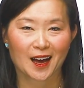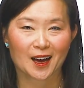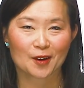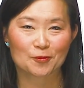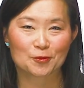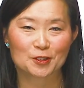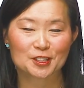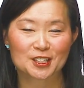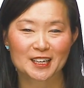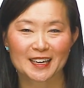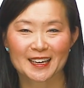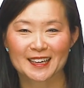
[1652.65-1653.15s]
I
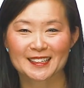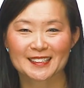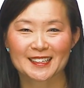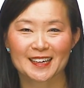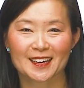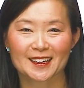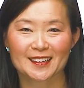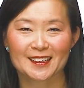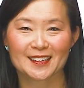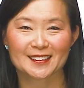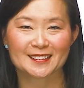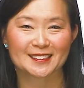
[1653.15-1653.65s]
wish I could
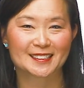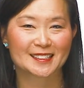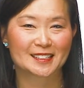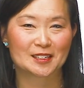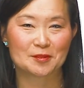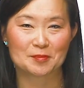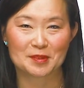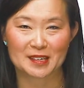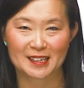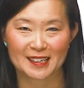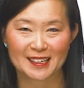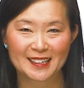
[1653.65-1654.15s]
tell you it's going
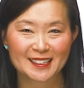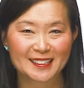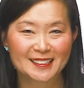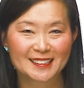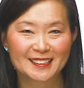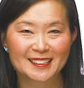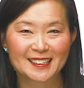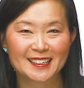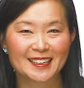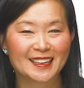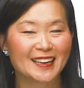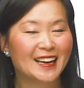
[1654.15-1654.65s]
to be
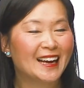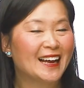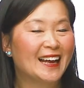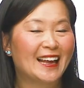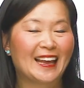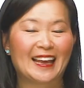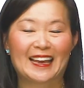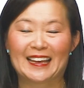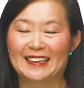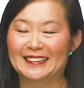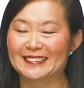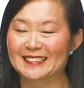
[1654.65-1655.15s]
easy.
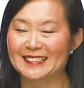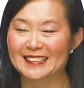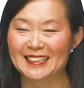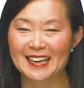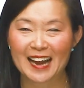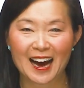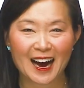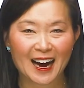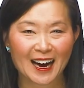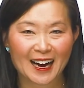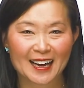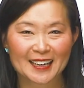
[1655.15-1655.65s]
It's
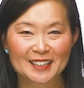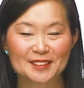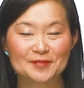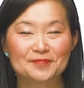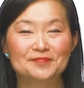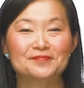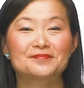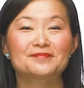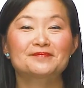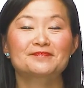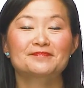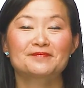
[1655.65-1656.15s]
not.
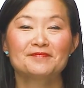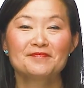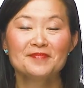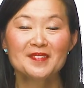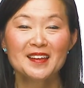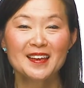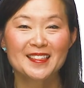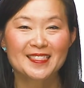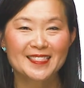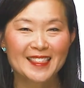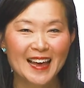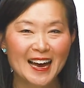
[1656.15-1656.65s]

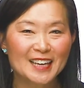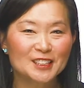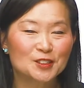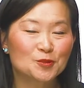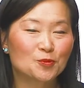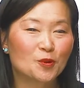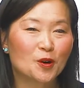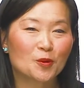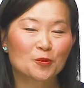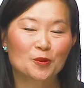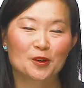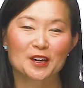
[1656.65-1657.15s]

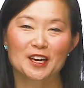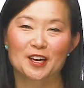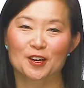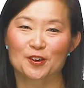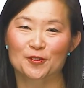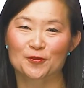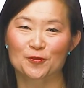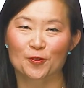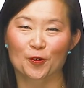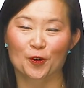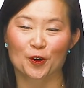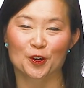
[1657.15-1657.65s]
That's what we're
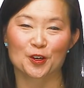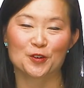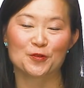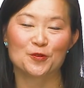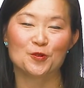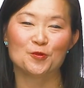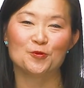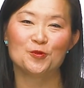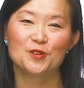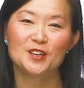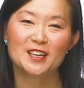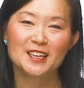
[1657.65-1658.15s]
here for.
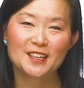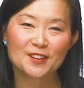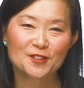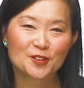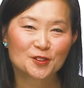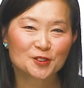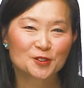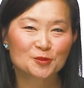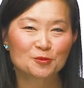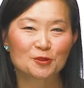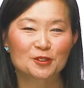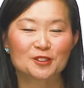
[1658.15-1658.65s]
If you need
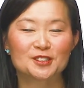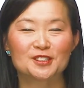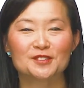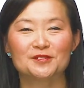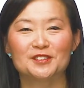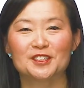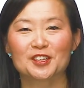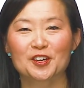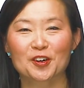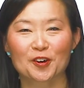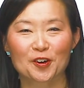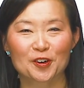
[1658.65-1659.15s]
those words of
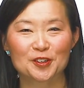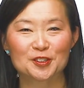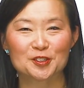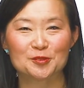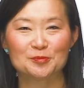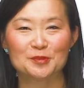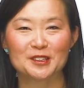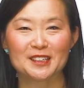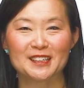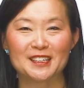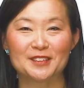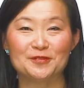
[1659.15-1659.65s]

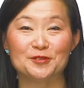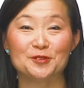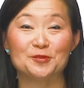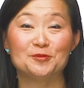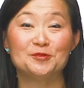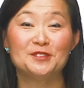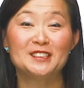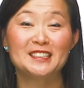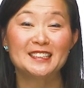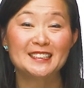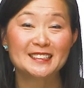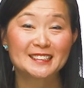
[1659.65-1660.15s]
encouragement, if you
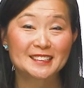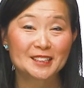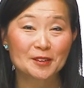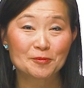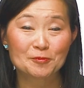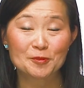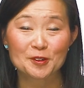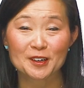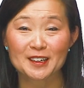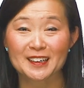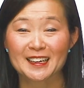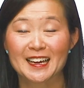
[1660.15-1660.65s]
need
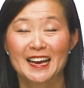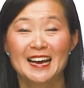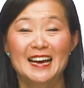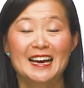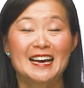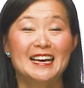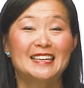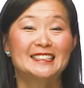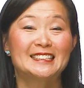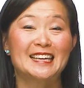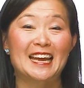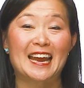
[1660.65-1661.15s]
someone
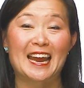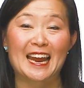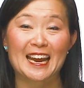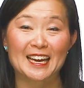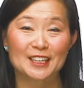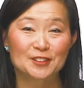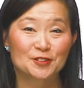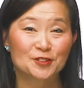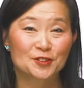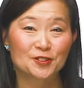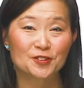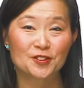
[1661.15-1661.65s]
to
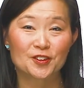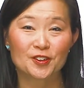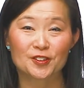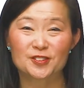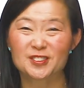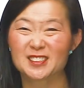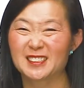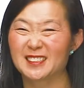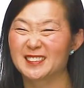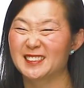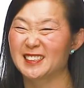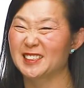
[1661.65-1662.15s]
answer
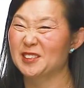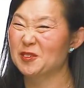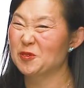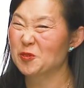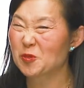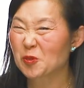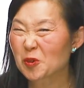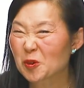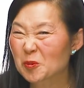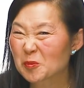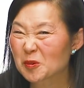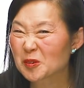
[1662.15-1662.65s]
those, is it
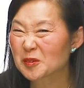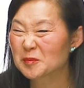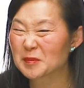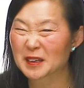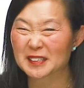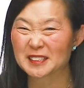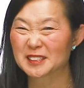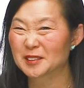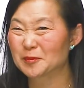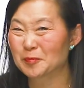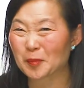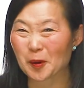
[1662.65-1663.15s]
normal? Am
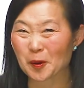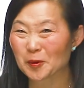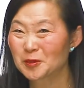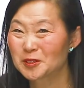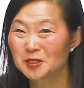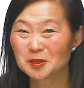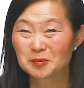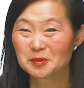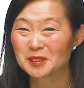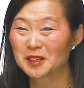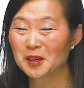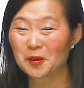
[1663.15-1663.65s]
I
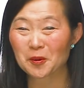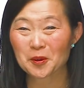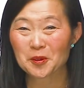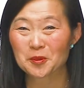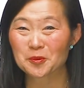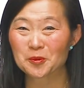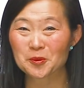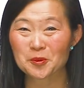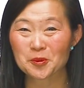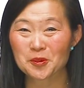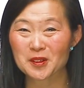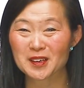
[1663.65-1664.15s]
supposed to be going
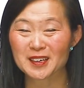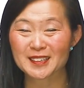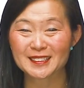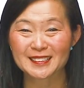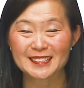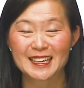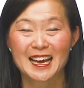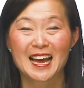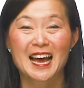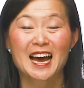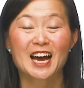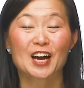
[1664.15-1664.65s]
through
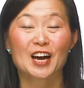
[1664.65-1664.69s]
this?